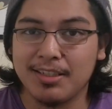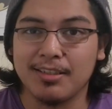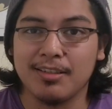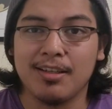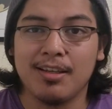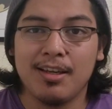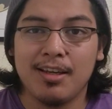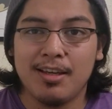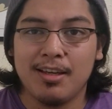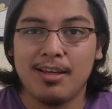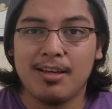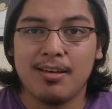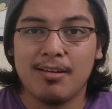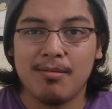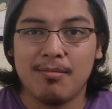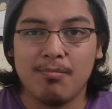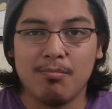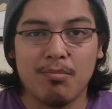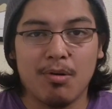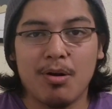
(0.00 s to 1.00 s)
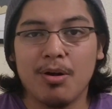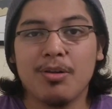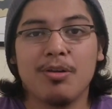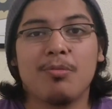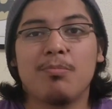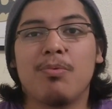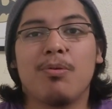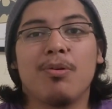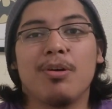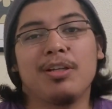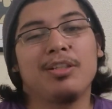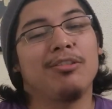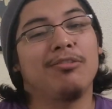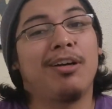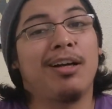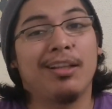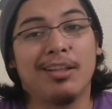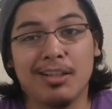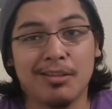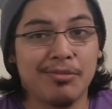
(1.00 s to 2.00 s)
and boy oh boy do
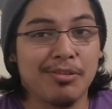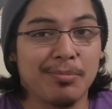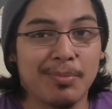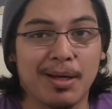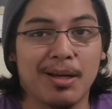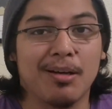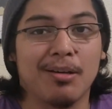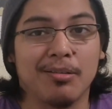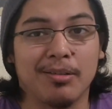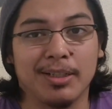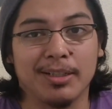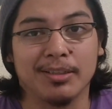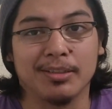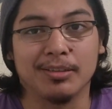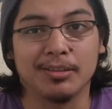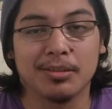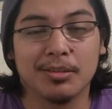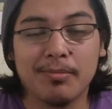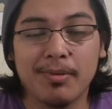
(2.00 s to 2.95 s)
I love the Power Rangers.